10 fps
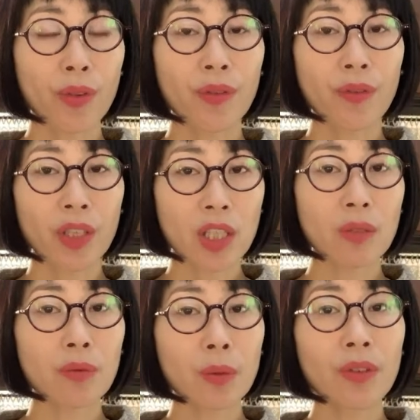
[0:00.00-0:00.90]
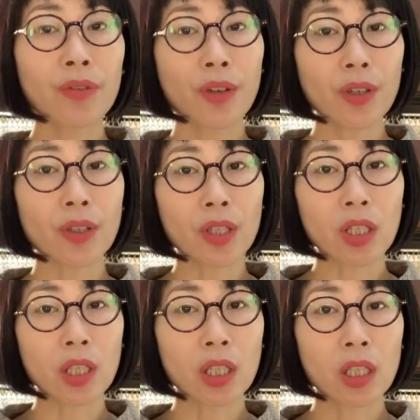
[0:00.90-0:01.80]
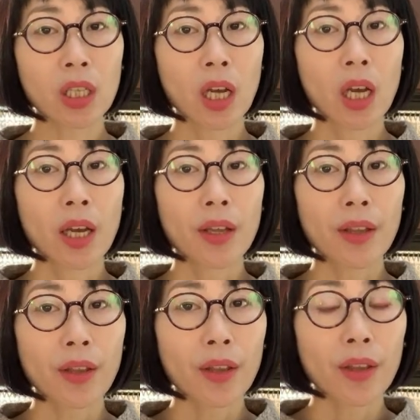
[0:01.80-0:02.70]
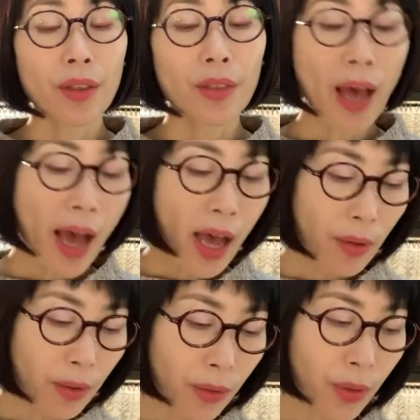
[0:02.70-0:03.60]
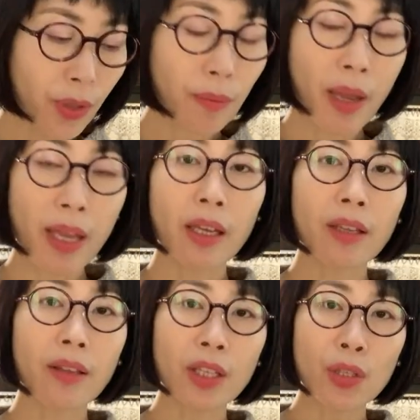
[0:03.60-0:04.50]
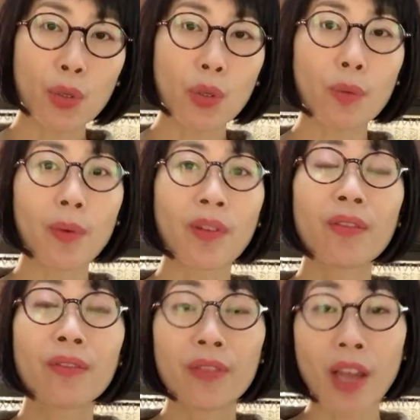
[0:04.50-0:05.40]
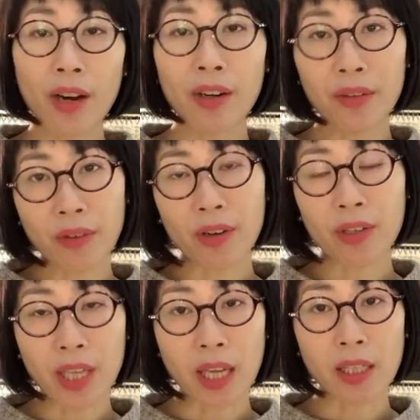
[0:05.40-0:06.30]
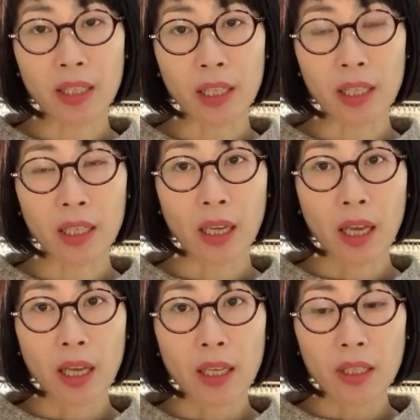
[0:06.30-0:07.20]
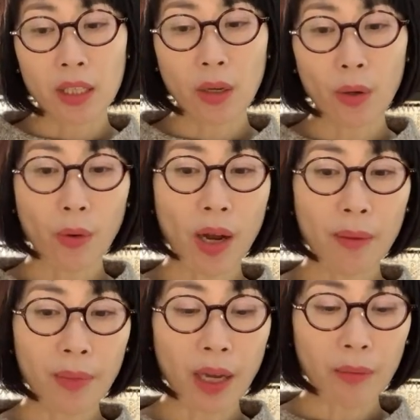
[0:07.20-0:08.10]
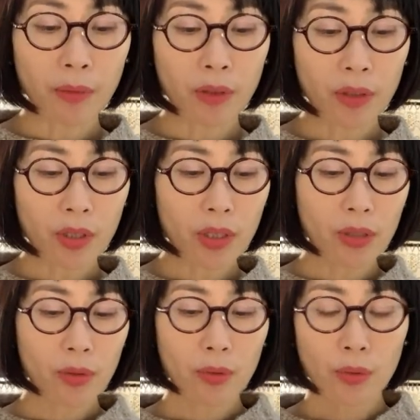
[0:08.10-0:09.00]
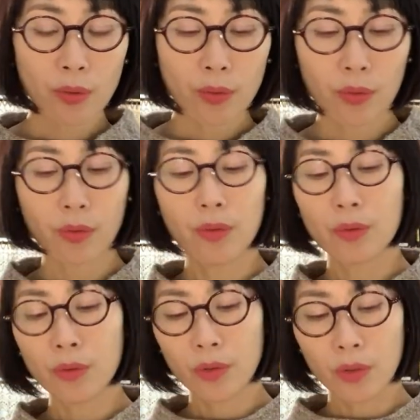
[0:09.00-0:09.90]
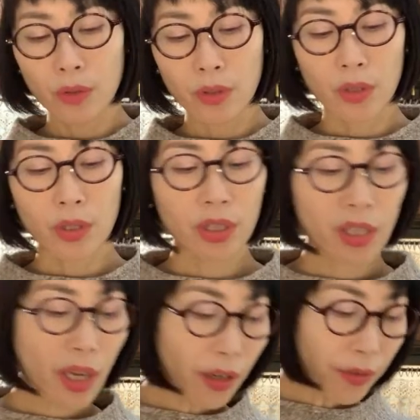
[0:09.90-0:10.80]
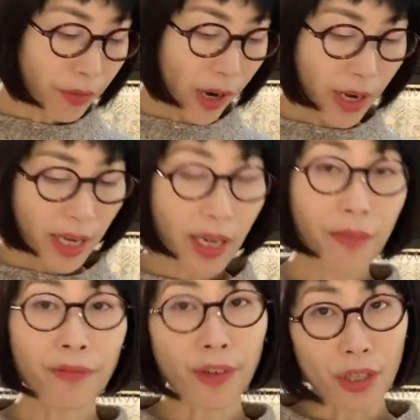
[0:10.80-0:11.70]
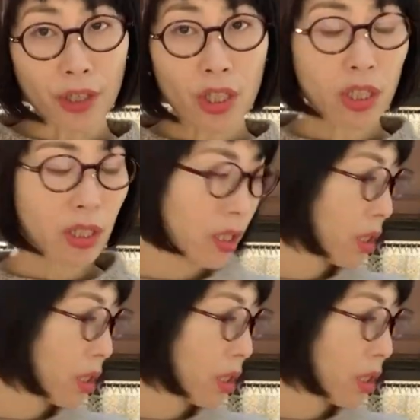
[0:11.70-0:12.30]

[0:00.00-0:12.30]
the vegetable first. That would make the soup very, very tasty. So um, I'm going to stir fry it first